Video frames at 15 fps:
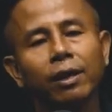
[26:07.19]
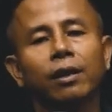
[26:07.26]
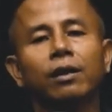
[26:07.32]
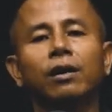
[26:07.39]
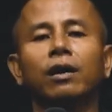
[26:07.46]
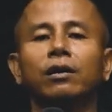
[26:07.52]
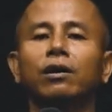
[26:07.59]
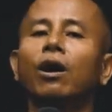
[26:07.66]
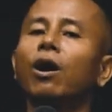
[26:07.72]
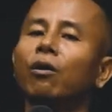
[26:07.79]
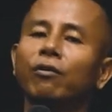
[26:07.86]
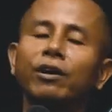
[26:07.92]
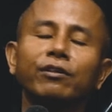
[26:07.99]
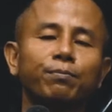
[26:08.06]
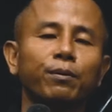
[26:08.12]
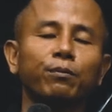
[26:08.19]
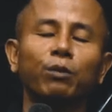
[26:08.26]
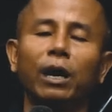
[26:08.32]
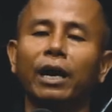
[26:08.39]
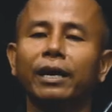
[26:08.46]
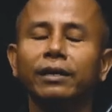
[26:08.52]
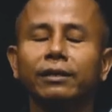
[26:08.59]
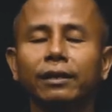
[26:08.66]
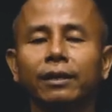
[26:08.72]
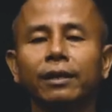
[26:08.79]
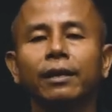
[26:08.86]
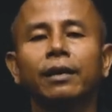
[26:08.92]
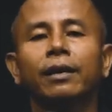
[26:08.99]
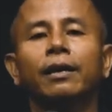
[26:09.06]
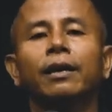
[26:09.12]
God always provides.
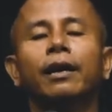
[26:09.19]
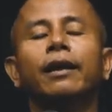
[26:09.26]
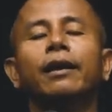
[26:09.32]
And